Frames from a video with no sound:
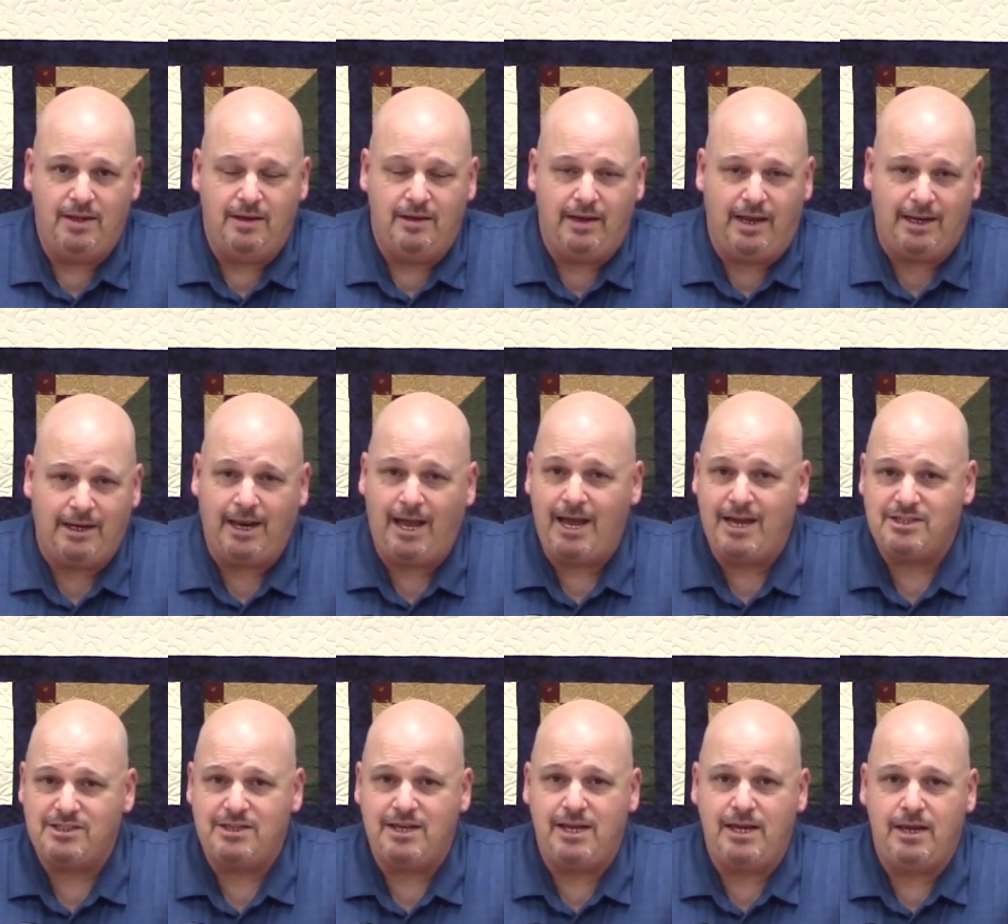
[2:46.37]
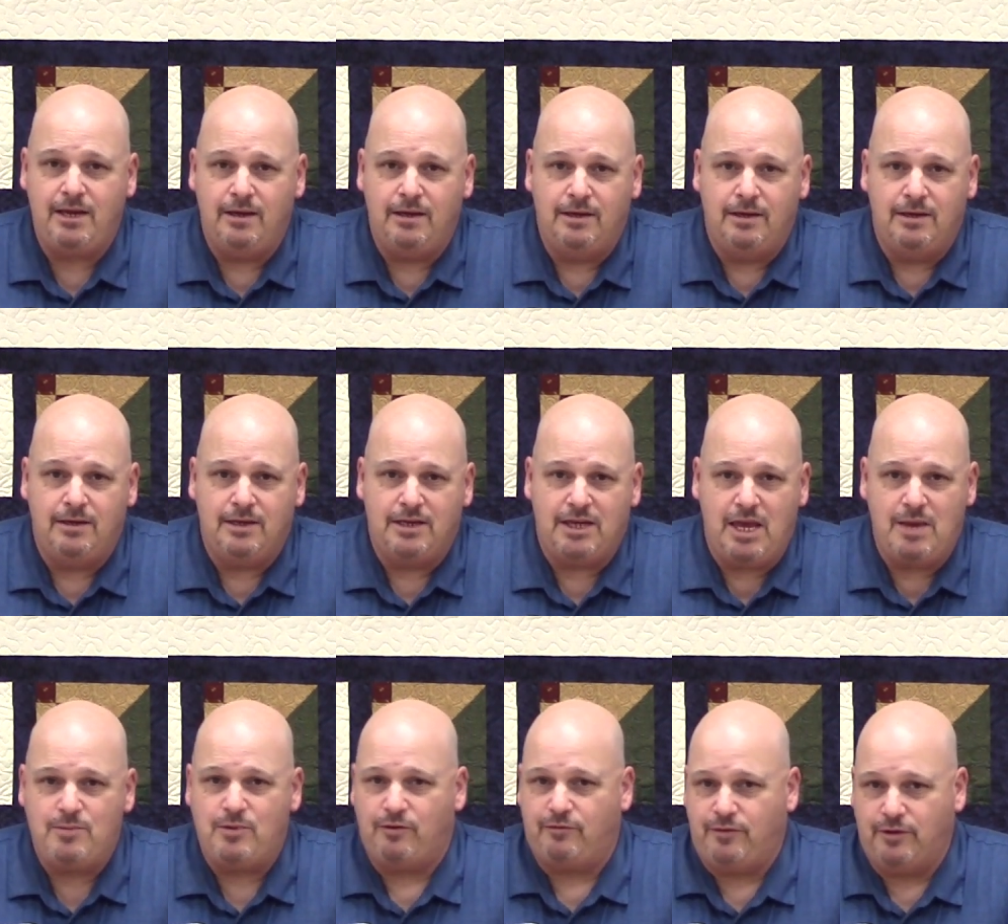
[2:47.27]
And lastly,
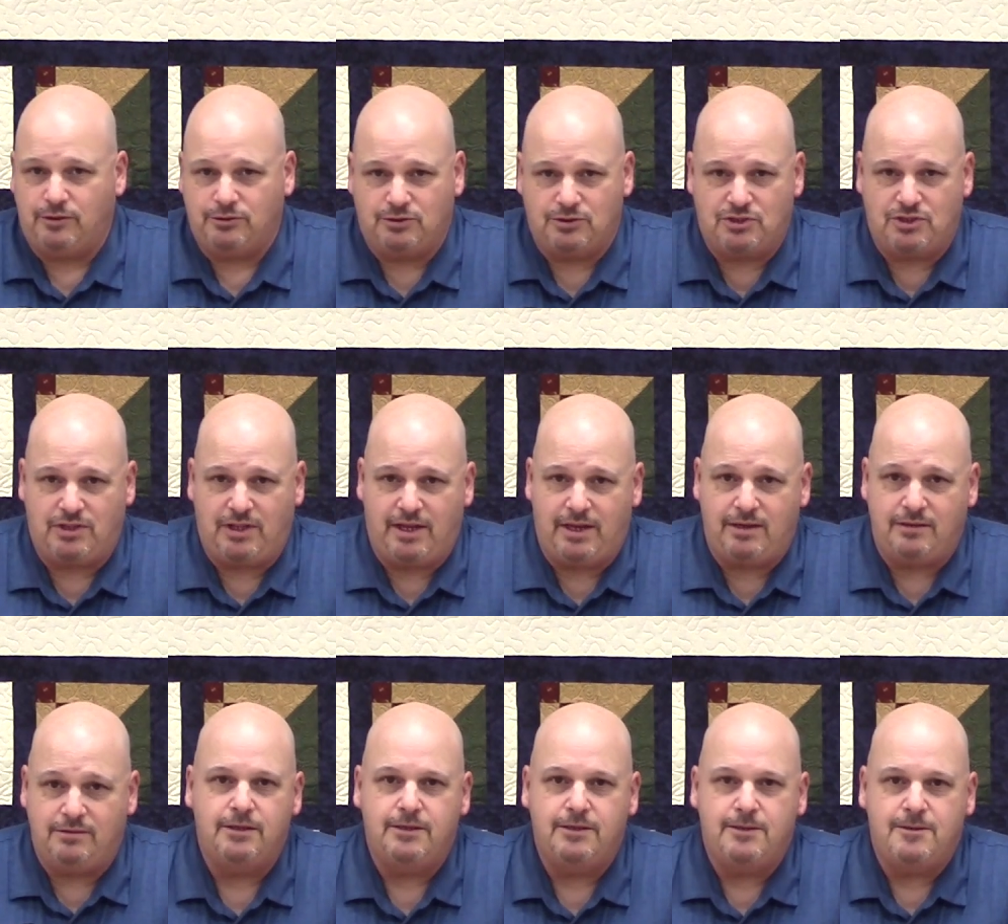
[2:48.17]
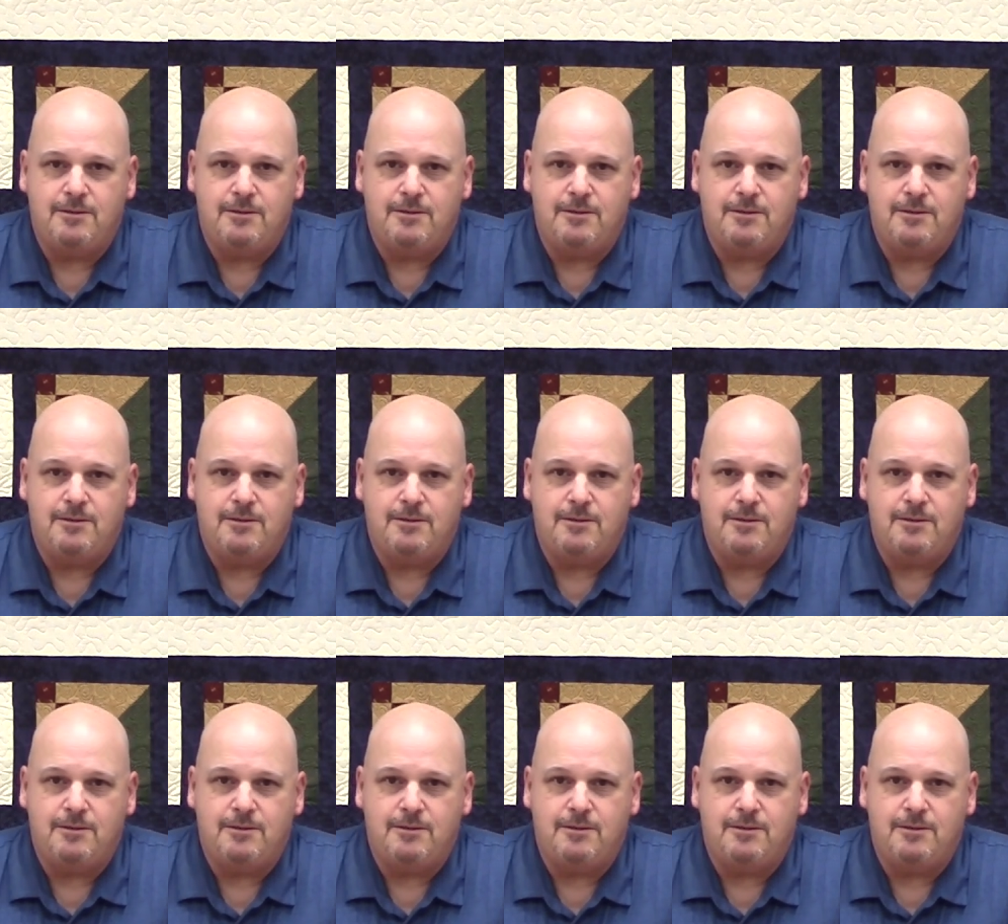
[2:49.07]
keep your filters clean.